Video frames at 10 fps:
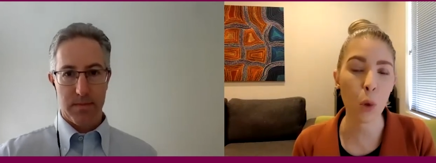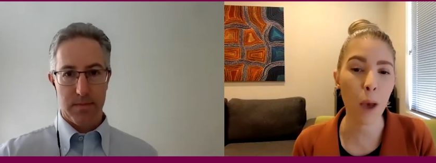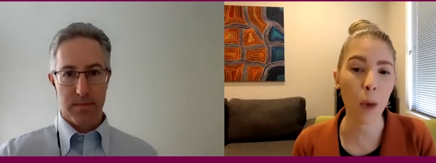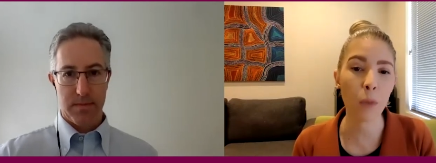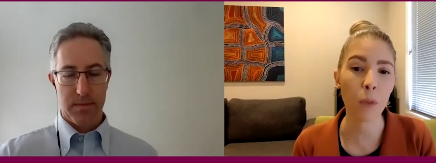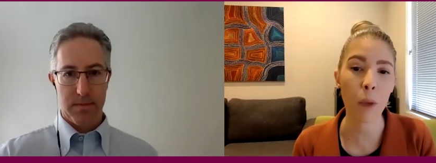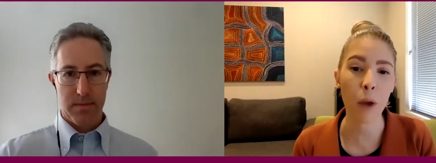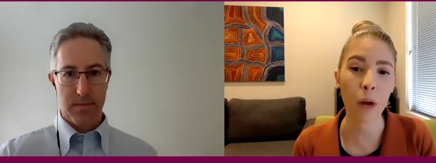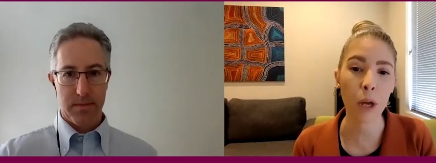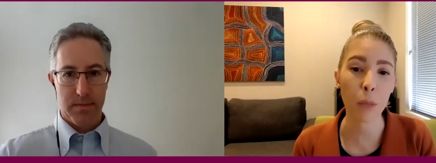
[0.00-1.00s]
Speaker 1: about with the
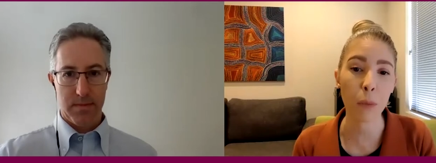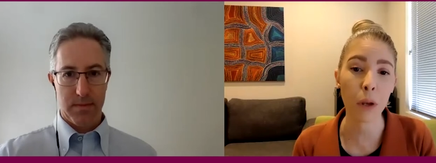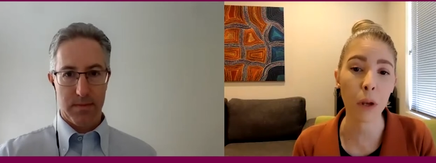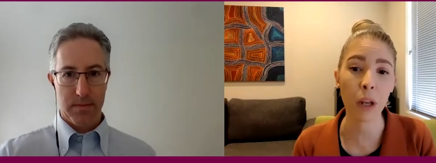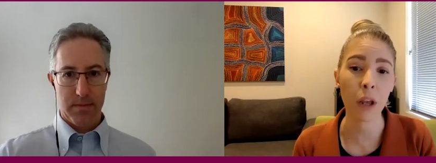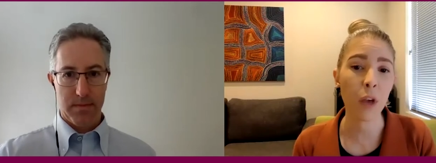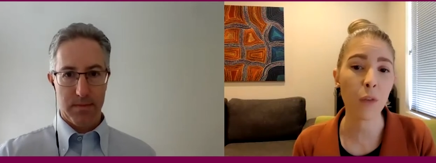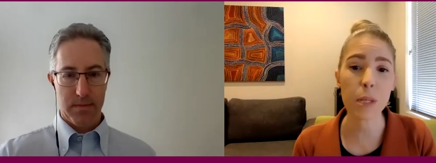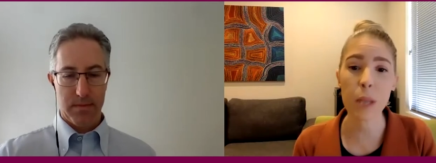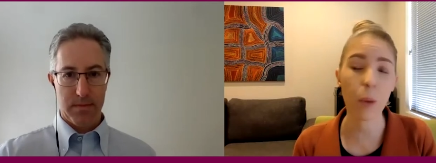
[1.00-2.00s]
migraine community
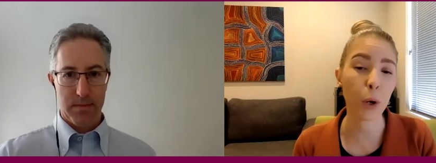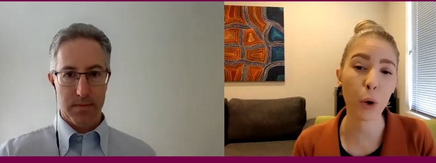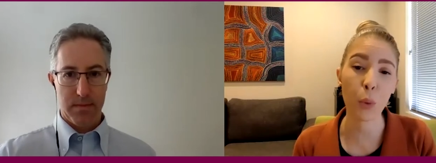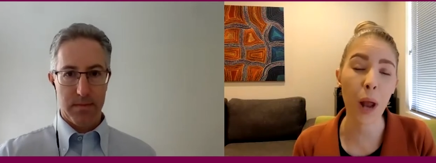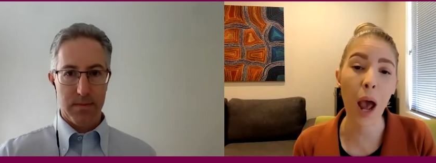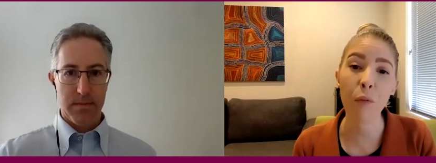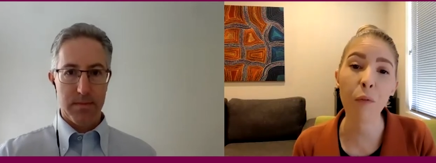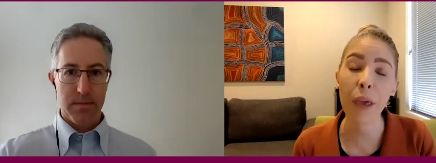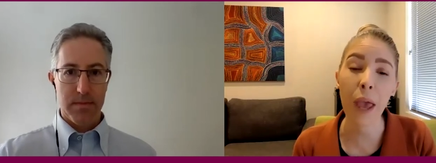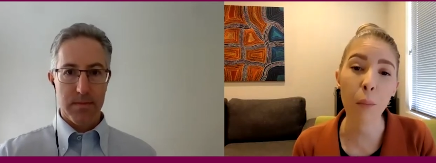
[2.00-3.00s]
for someone who would have
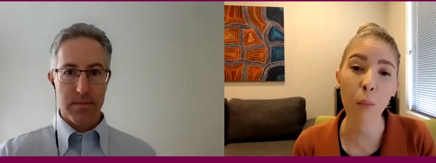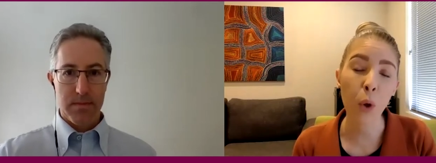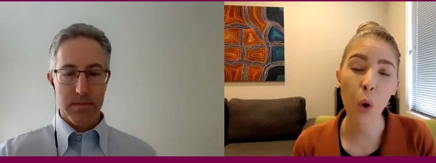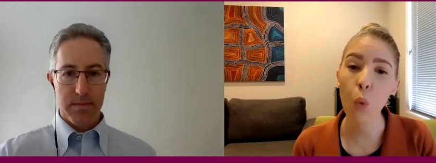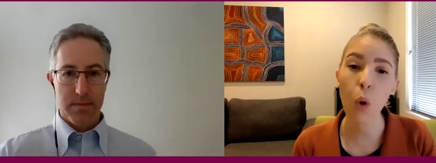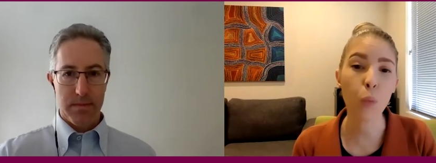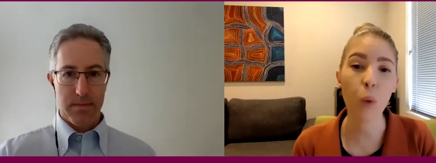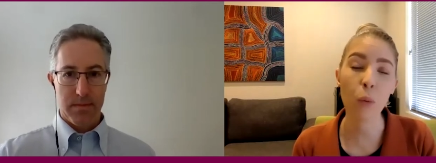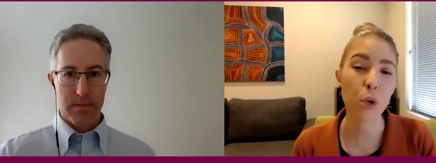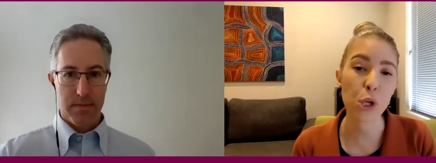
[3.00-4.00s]
VM? What
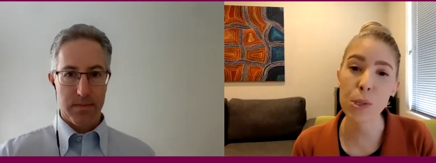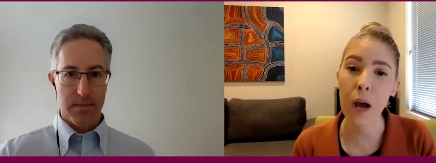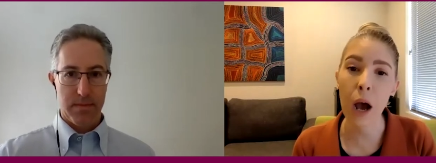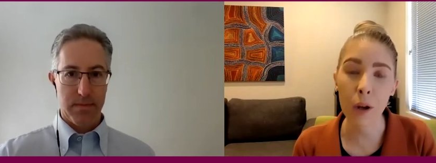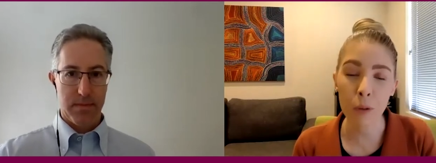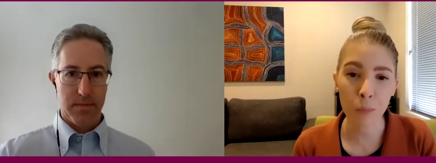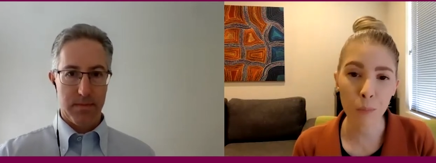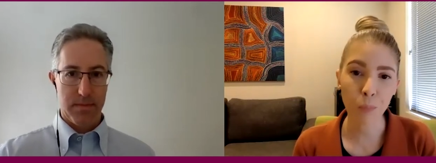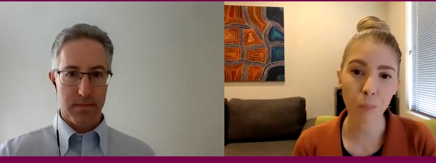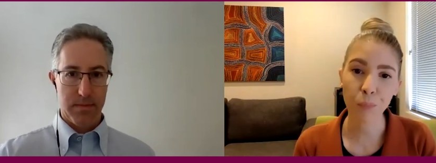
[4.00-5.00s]
where would you start?
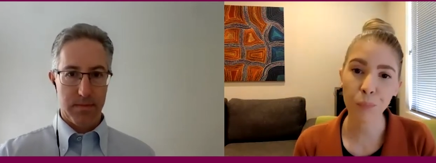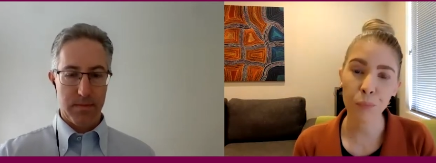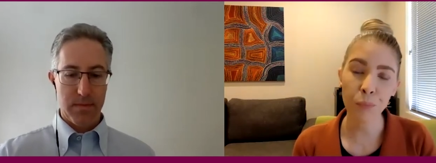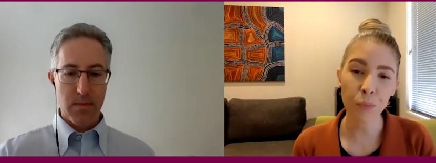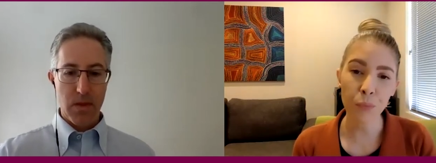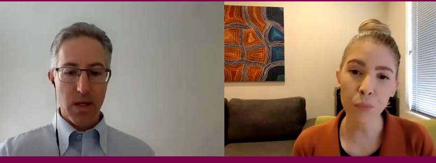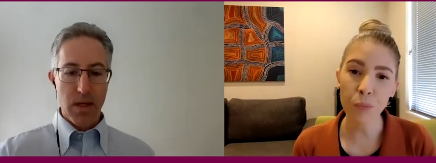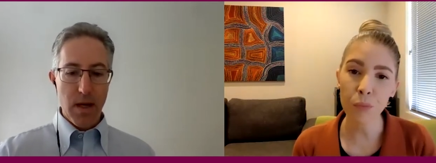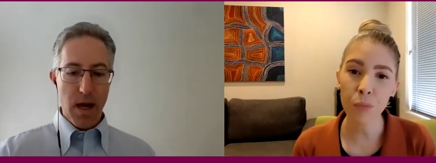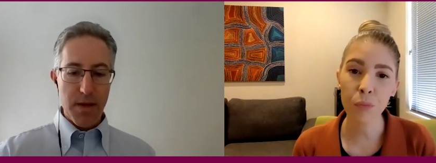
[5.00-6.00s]

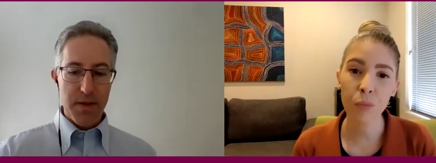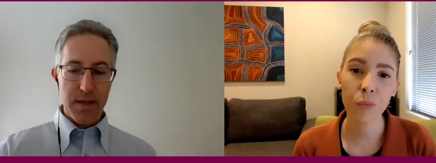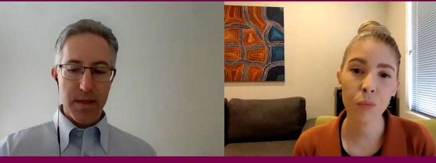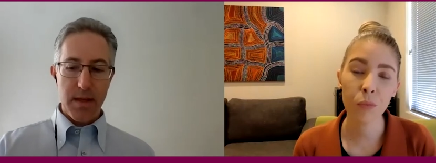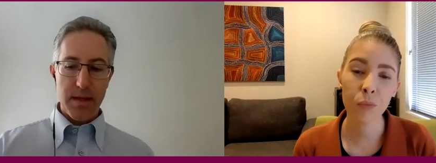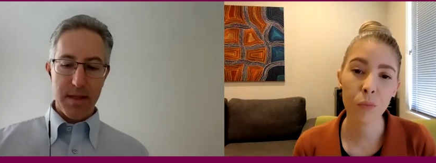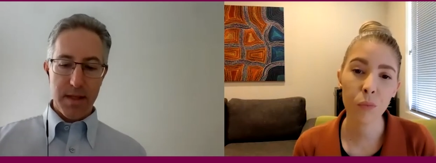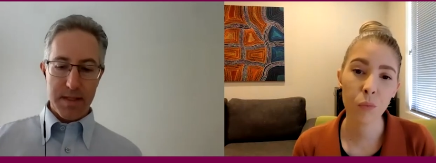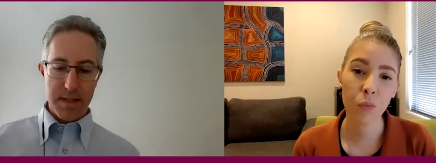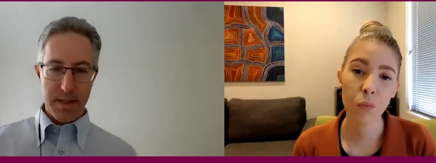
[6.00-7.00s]
Speaker 2: I think I think
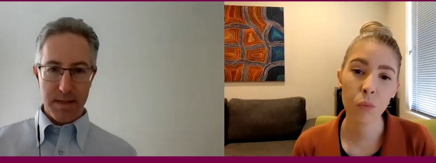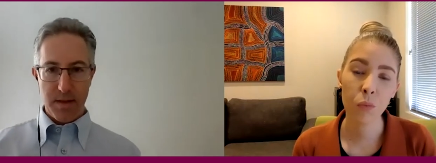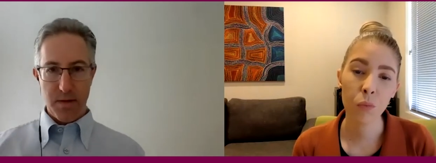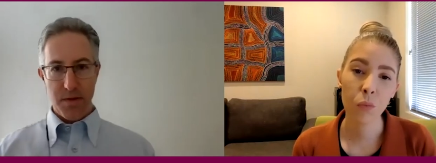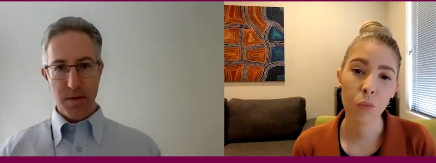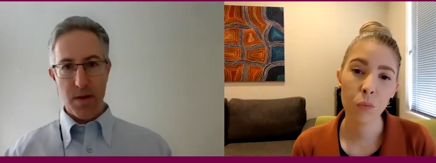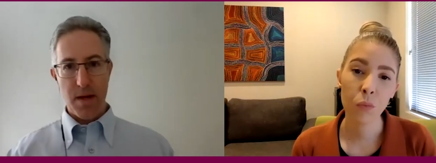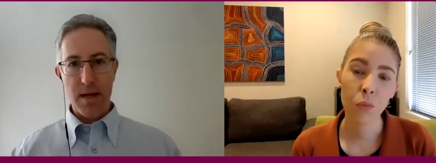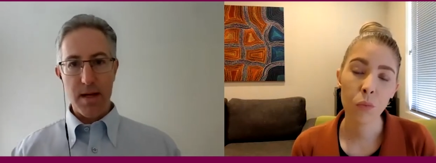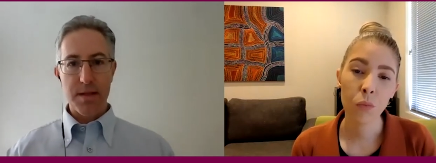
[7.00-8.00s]
as I said, there there
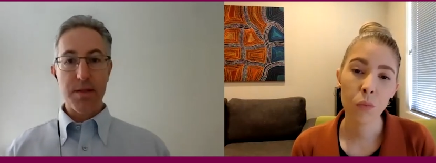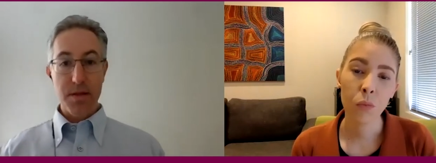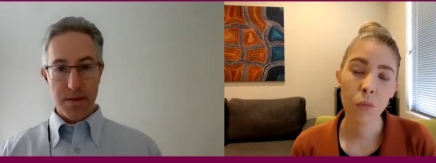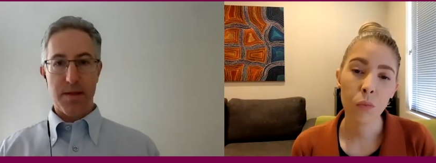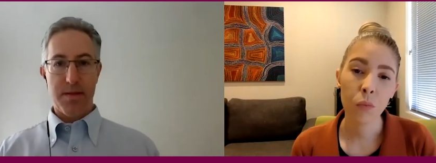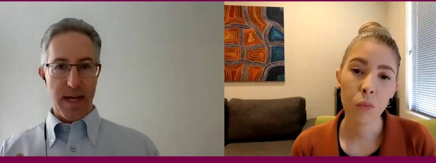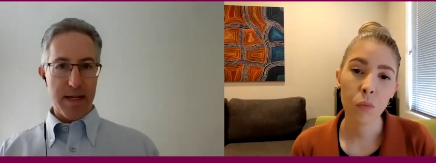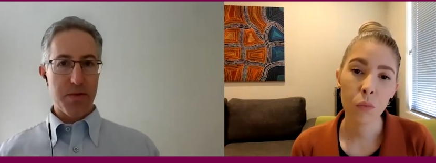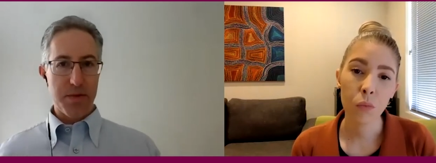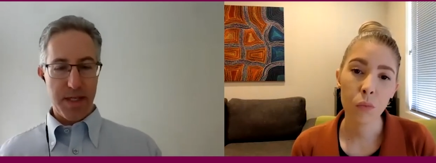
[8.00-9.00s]
are the
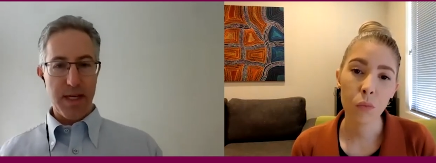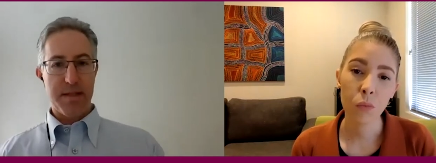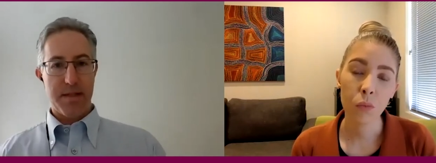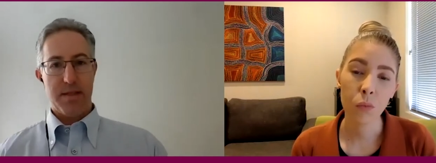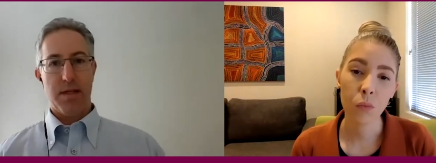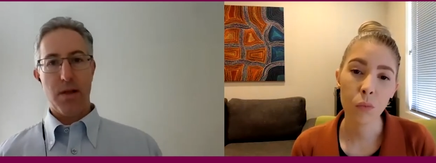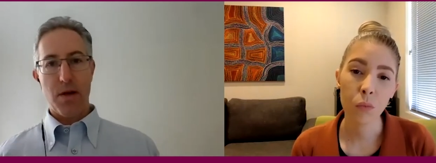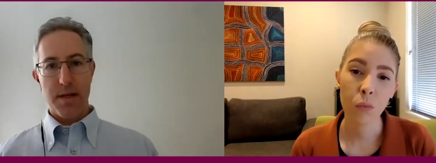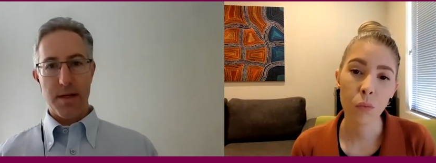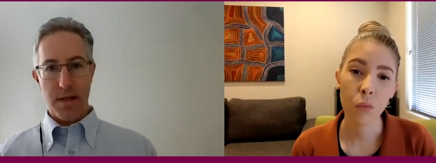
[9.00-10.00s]
answer is yes. There's a
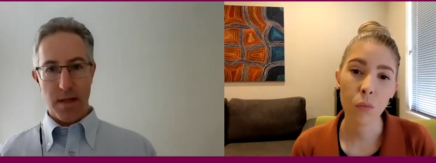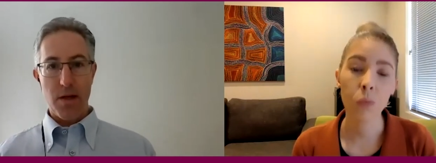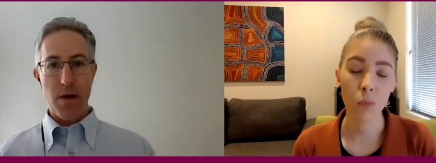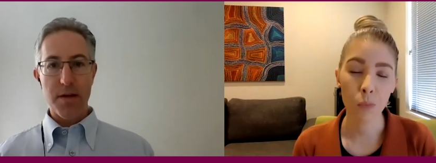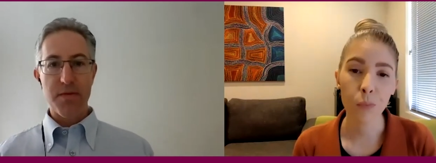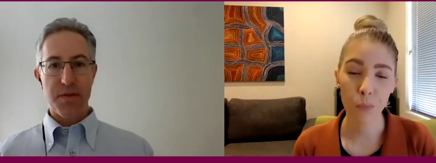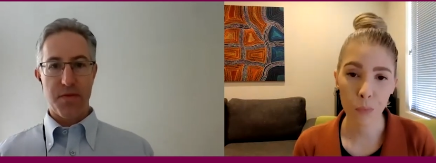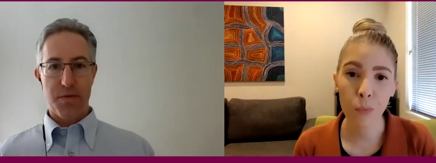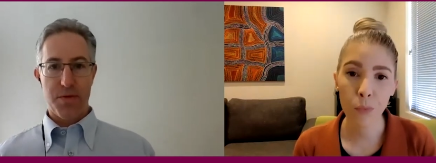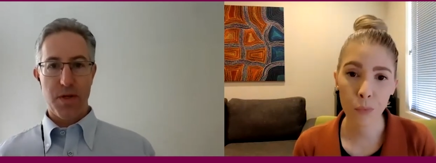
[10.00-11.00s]
lot a lot of
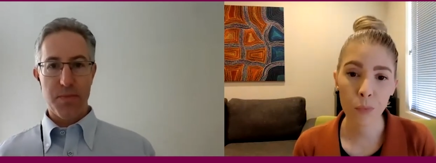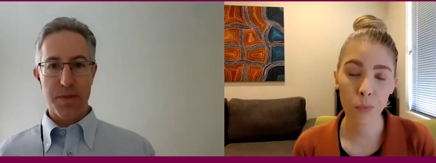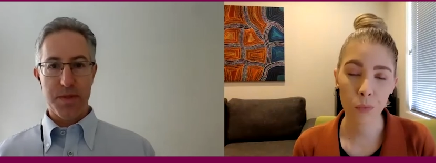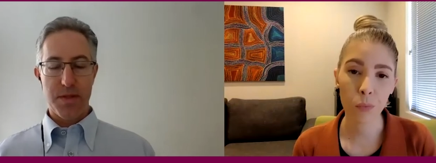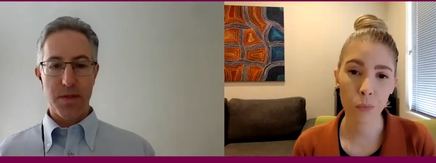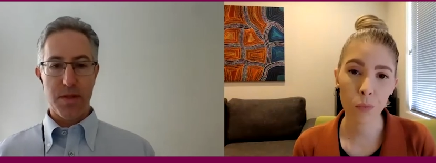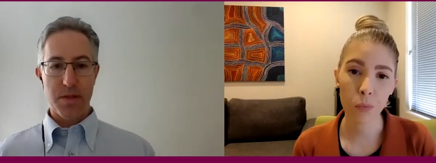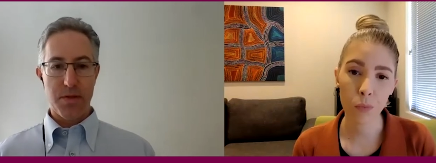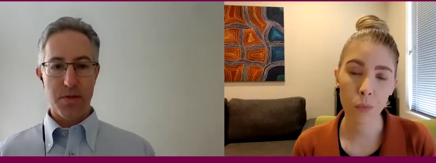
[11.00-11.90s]
different treatments that you can